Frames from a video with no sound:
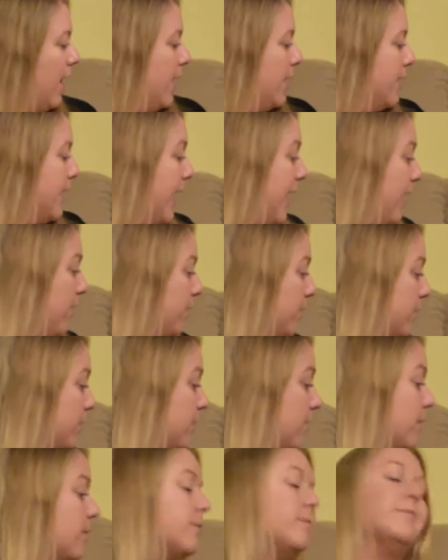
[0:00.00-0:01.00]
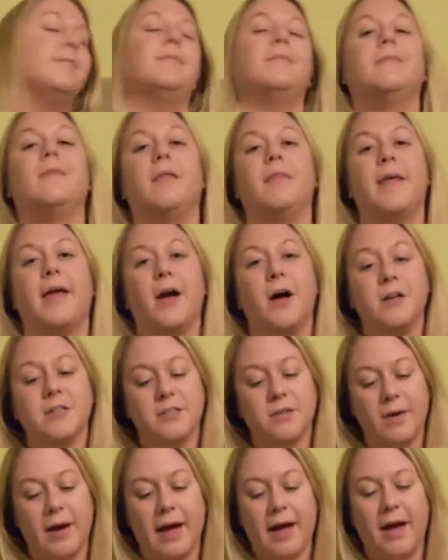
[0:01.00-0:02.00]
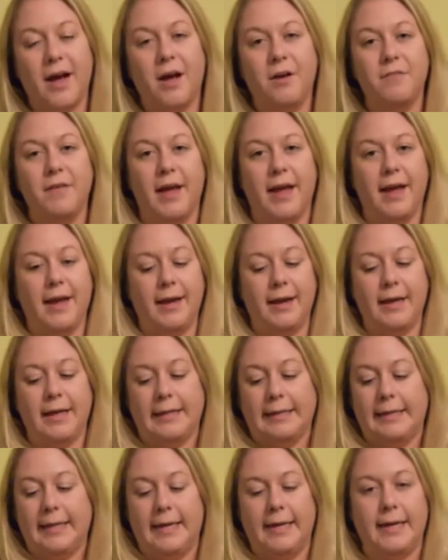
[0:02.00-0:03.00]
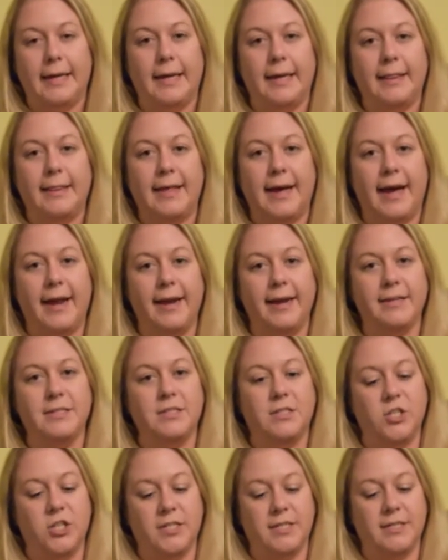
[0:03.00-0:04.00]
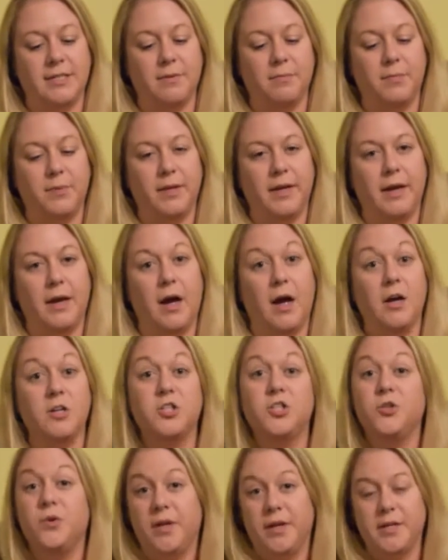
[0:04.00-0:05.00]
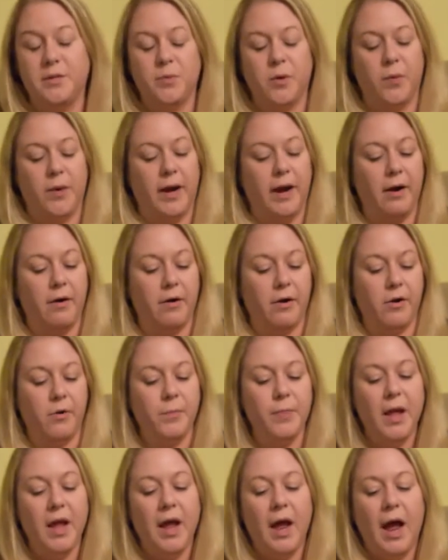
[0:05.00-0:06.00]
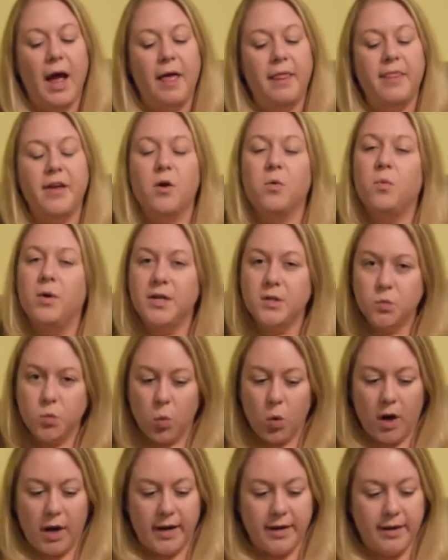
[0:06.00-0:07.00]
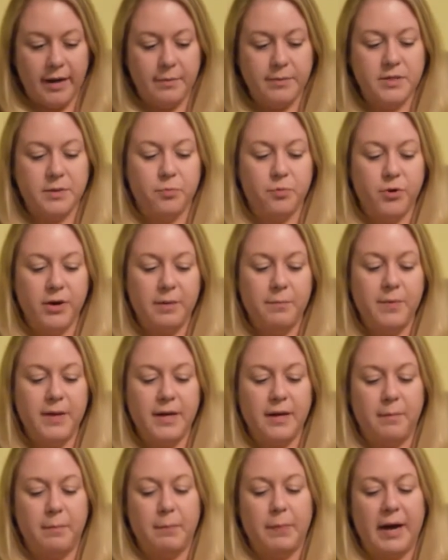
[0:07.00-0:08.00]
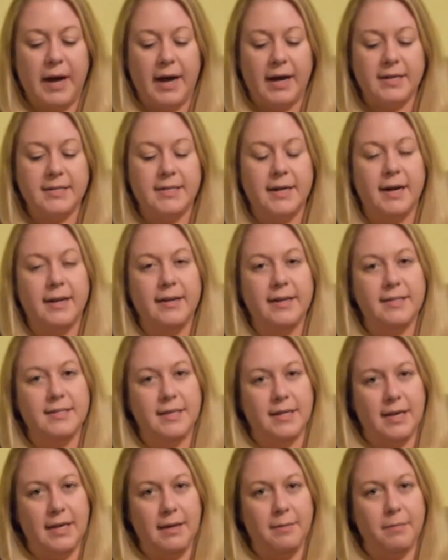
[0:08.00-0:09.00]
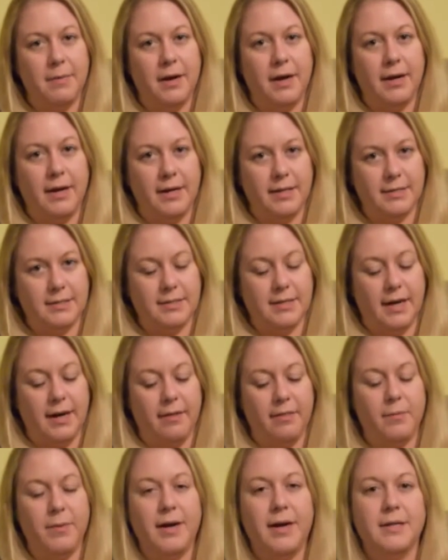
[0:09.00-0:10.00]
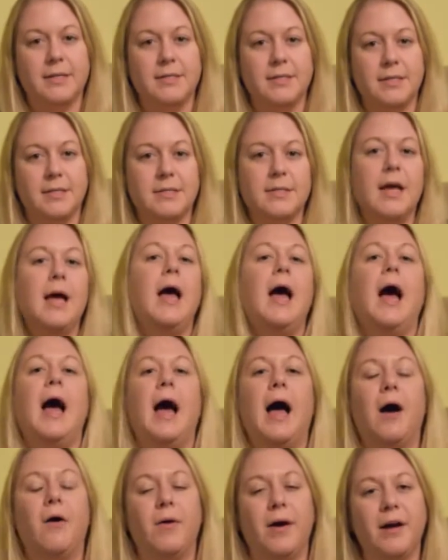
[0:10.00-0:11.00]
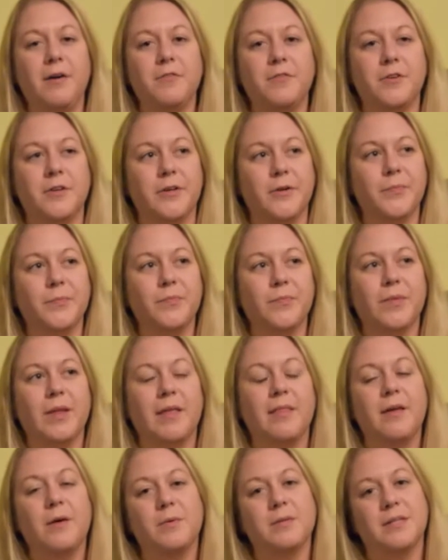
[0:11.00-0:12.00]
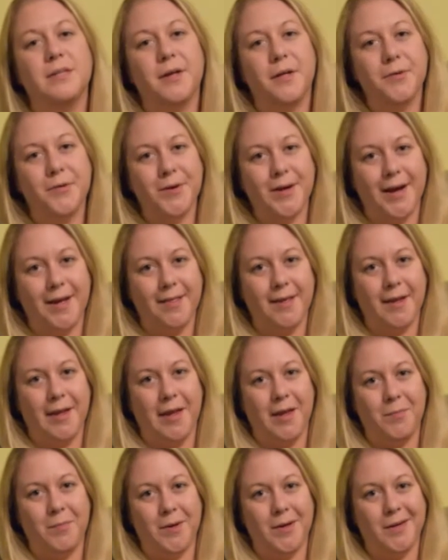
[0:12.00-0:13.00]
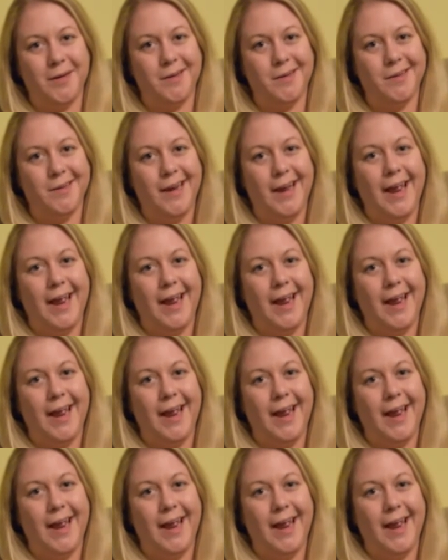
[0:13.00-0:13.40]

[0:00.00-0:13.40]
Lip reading: Now, they also have a Link that is just simply shooting his bow and arrow. There was one, it was a pretty beat up box, and I like to keep mine inside of the boxes. However, there was another guy that came in,